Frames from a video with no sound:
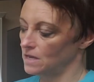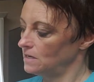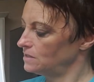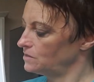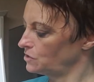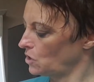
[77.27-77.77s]

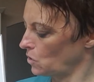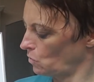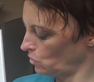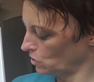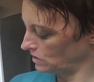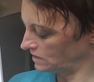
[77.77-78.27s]
So
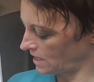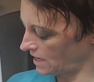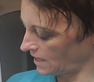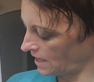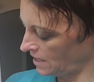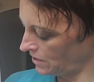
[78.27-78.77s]
words
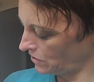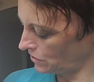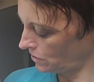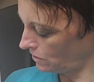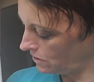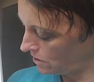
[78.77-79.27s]
like
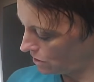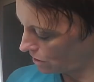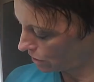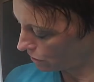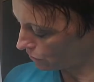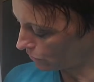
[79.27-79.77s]
hill,
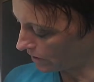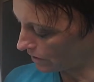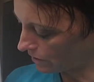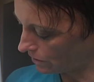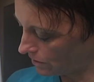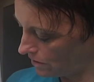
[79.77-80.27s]

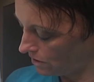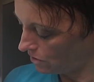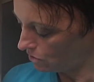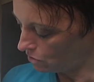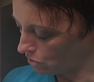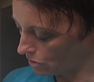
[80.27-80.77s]
thrill,
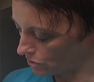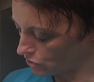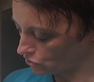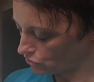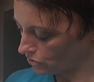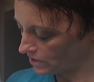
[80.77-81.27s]
or
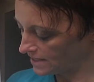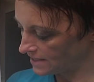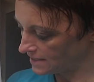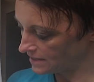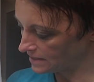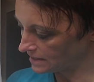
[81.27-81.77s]

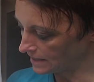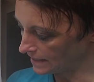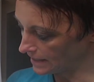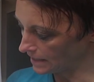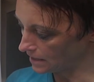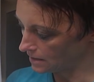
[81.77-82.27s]
tree,
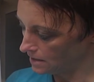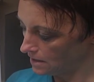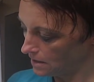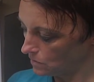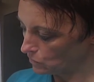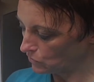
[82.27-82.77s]
see,
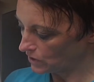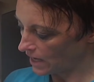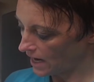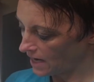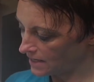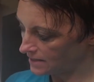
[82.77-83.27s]

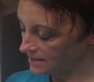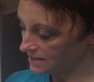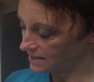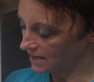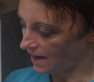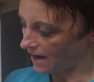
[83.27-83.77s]
play,
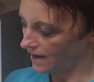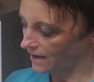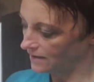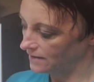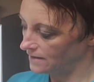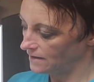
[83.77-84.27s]
stay,
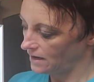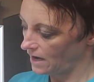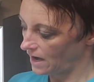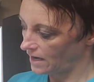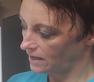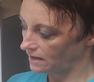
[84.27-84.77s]

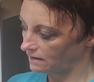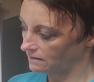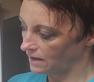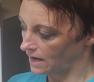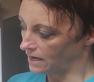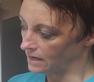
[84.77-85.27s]
hike,
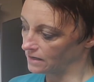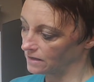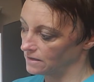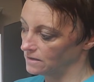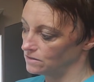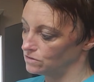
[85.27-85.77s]
like,
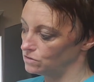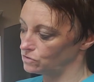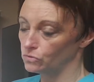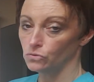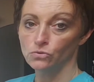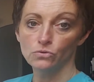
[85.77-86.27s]

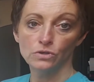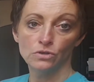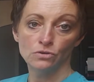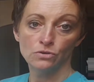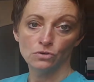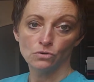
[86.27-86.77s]
do,
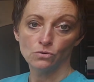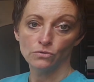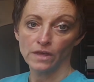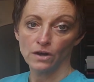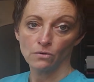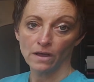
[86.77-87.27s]
new.
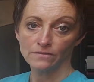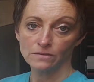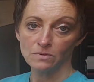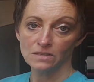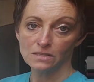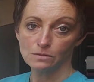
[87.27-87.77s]
They don't have to
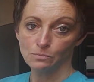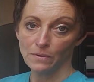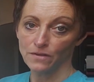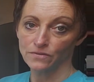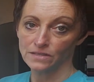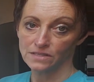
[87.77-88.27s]
be
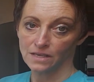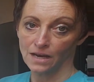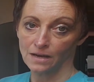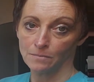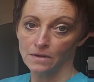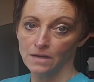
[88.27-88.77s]
spelled the
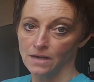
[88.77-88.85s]
same.